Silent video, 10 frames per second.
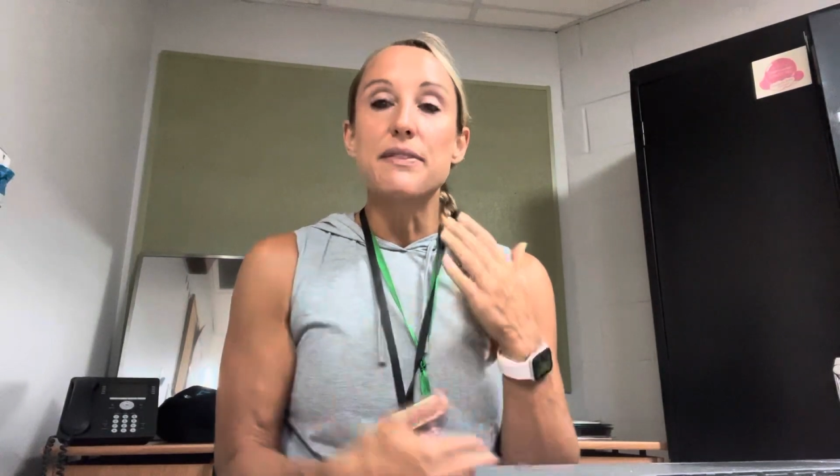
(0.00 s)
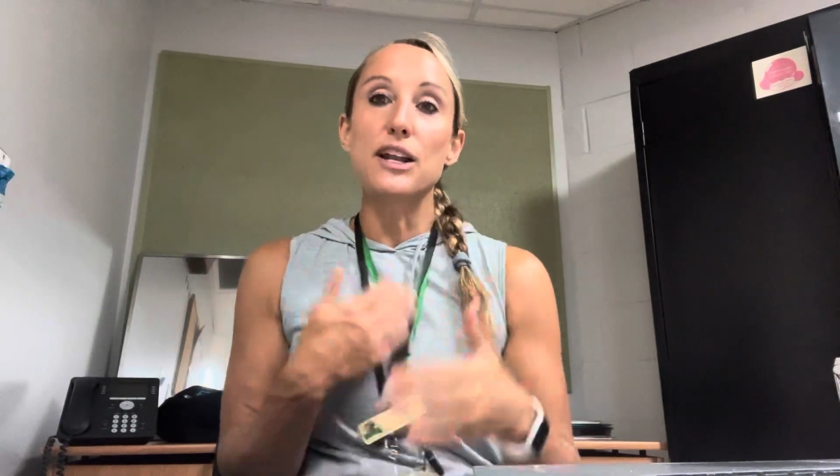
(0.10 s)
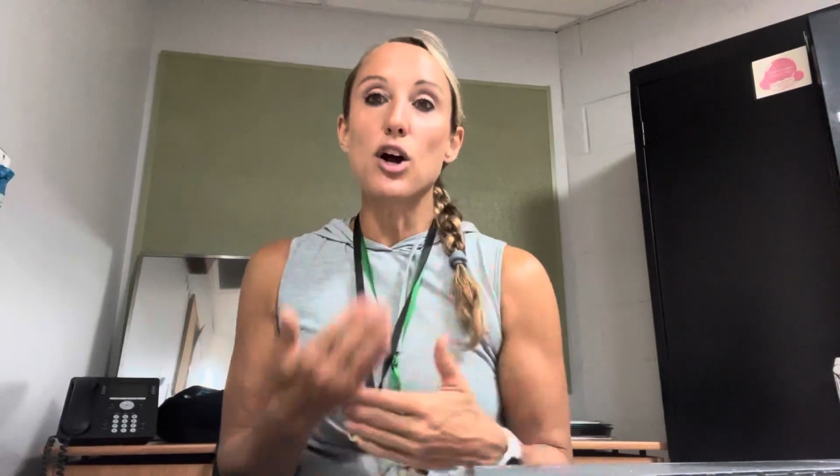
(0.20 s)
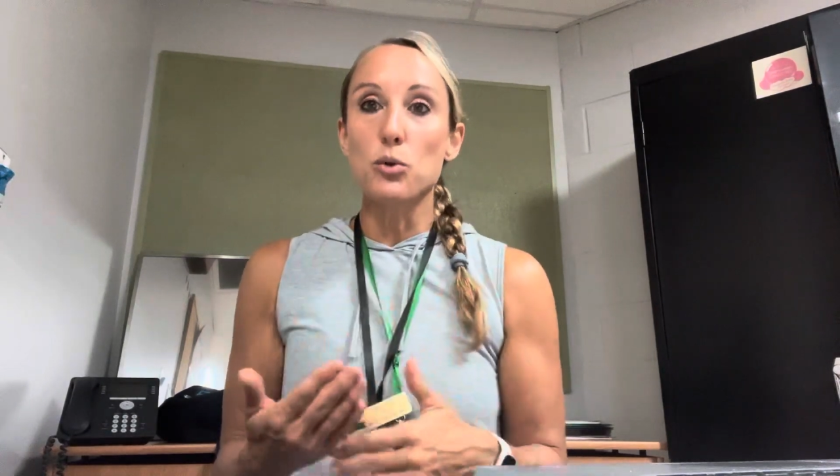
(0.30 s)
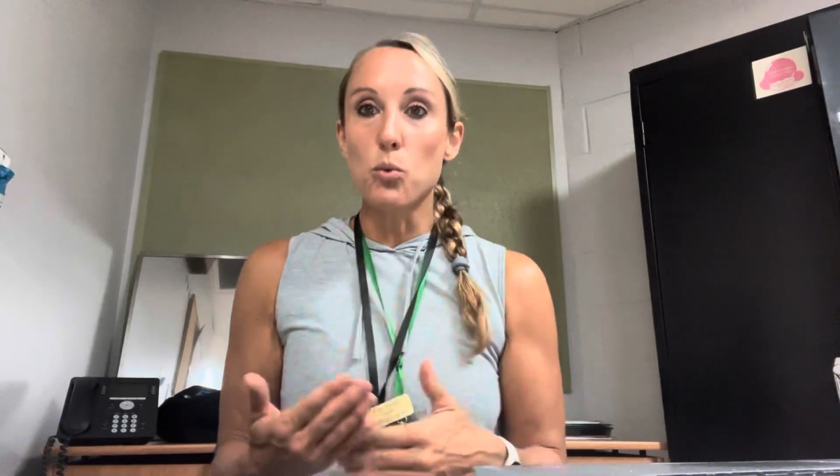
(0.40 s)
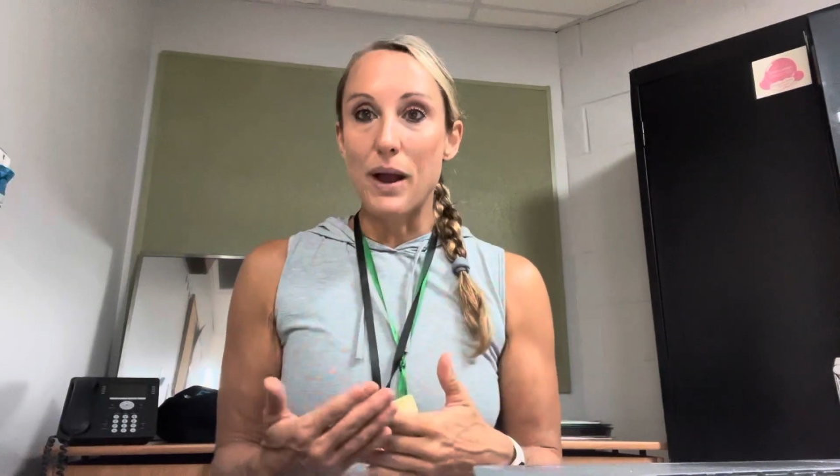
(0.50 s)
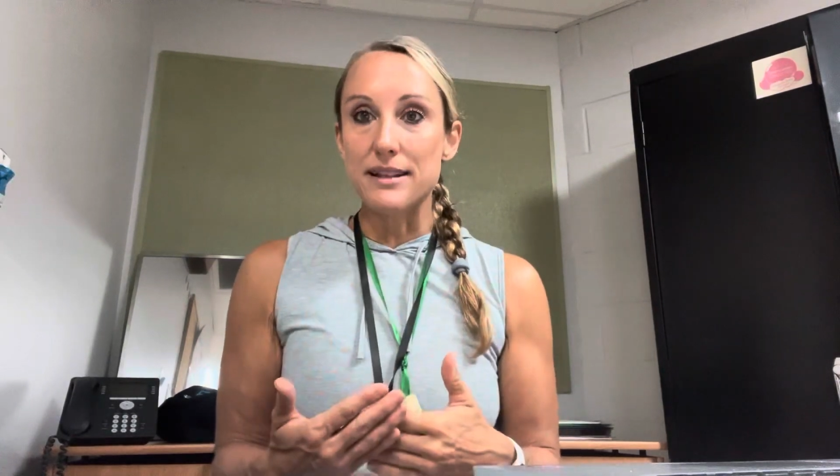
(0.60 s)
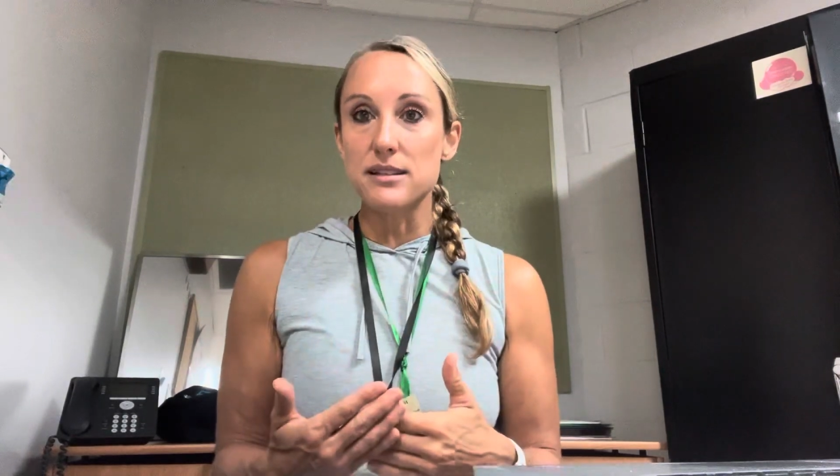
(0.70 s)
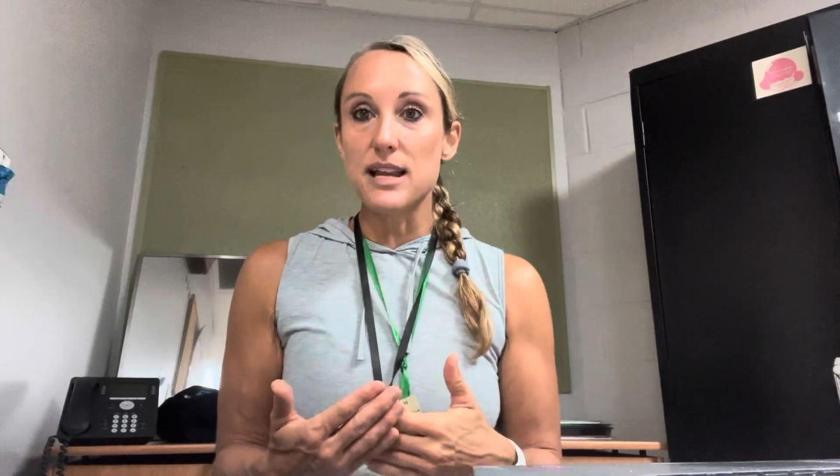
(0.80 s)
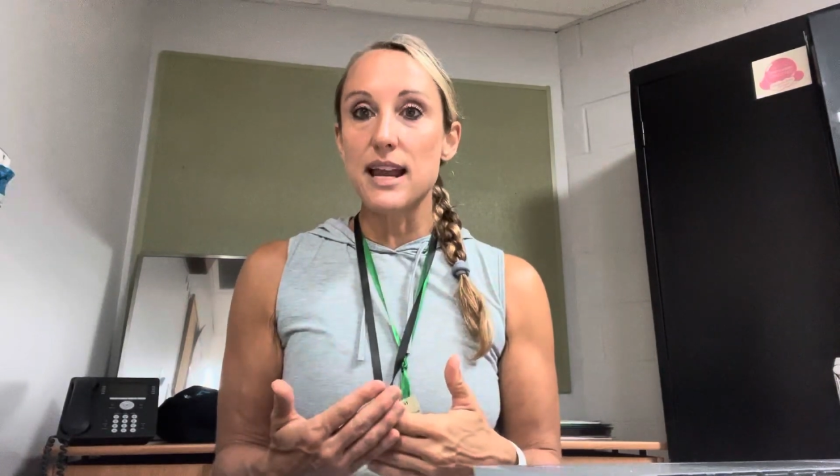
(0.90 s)
Then on
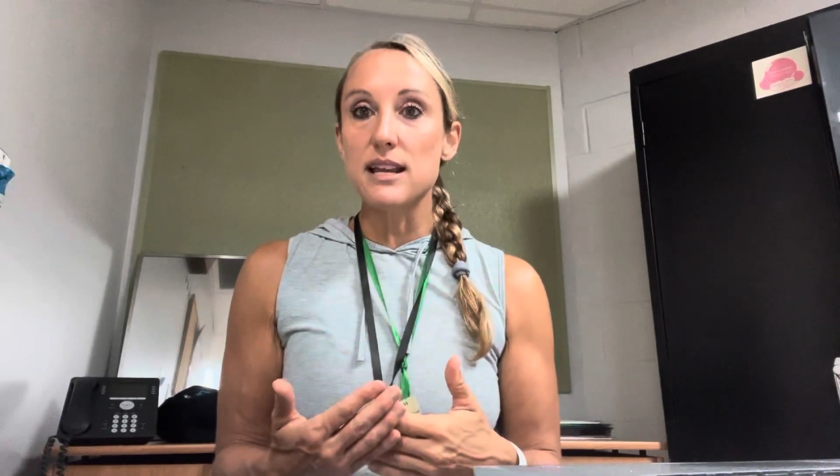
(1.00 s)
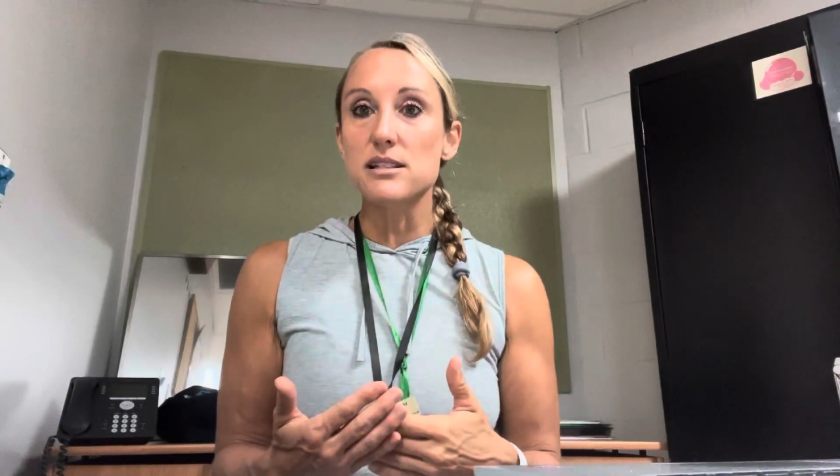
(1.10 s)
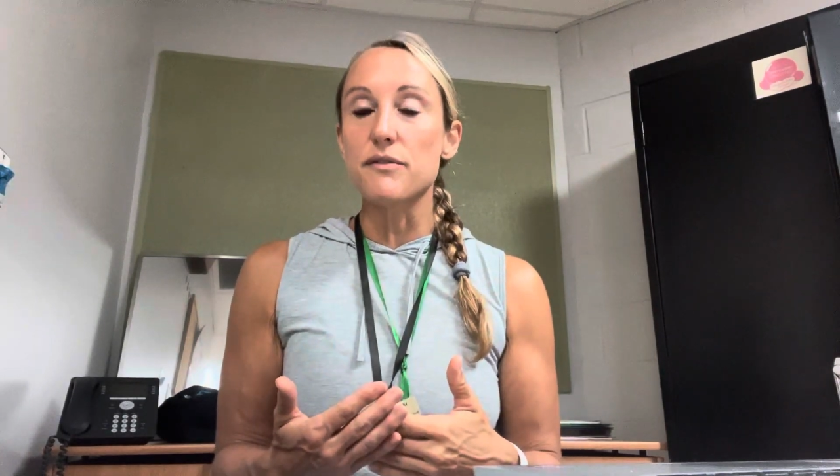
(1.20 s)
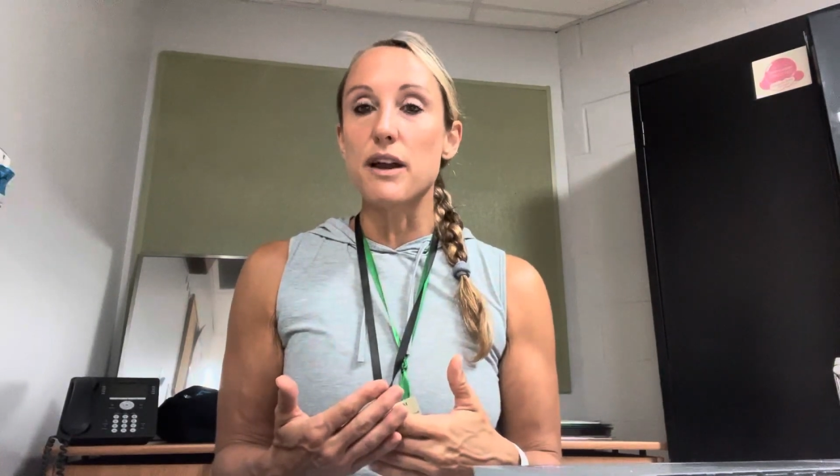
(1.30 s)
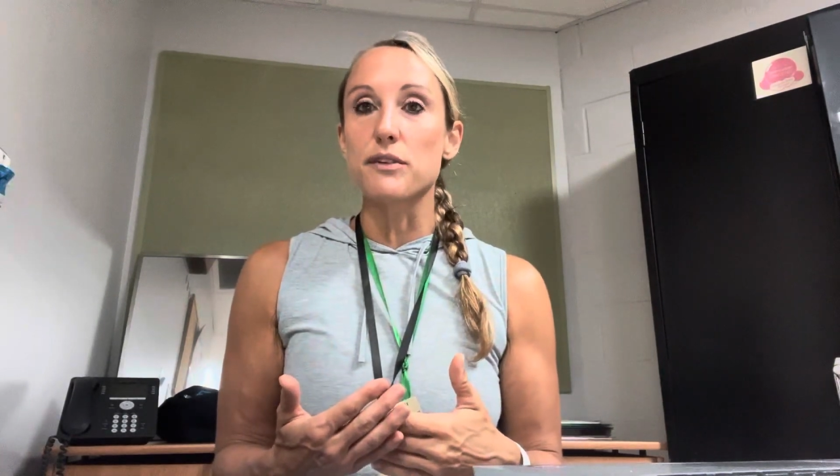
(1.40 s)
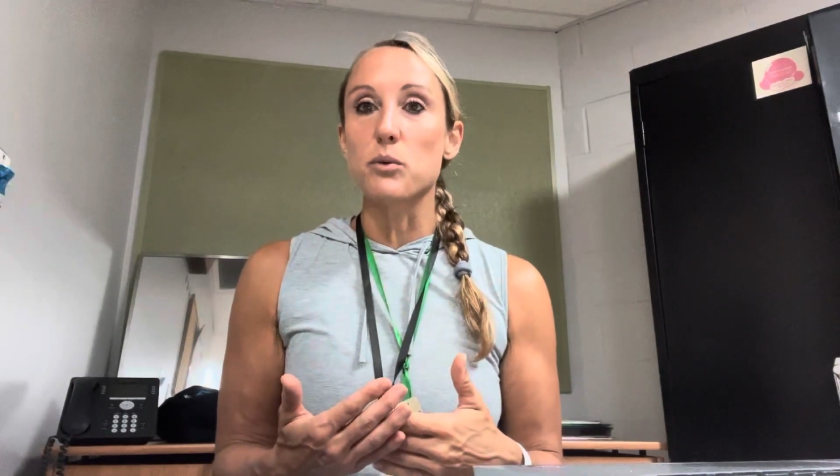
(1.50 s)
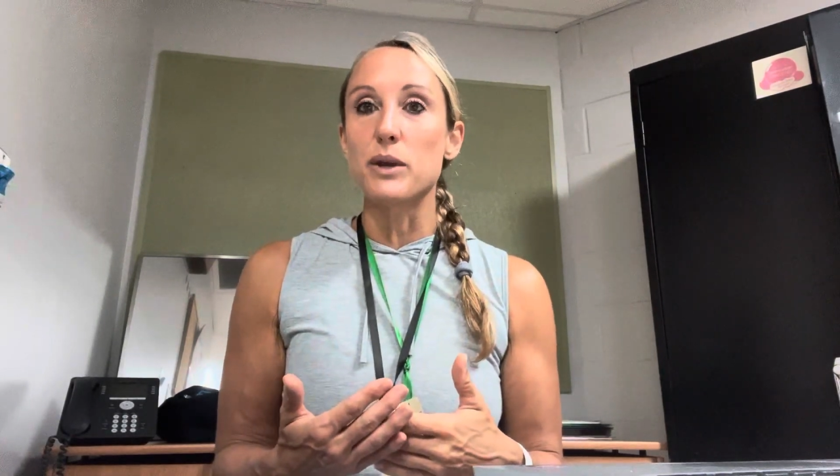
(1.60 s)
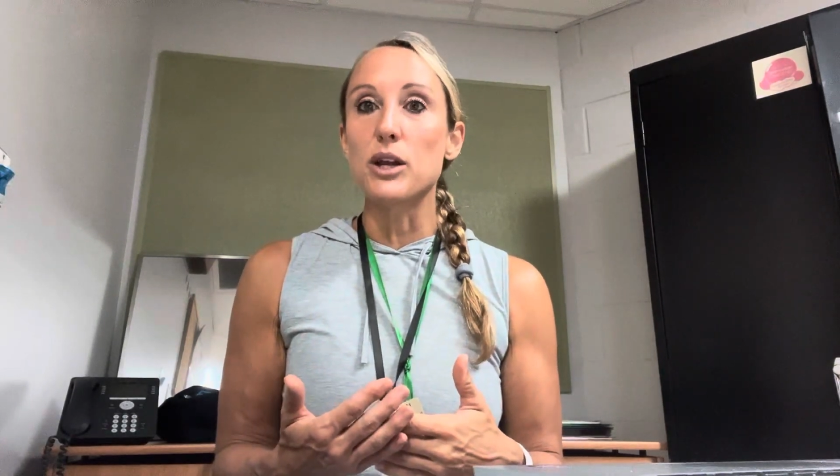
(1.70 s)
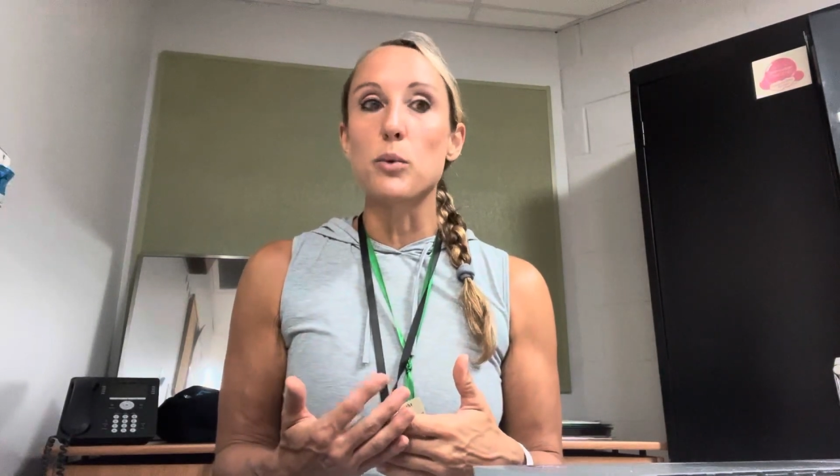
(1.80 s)
Wednesdays of every week,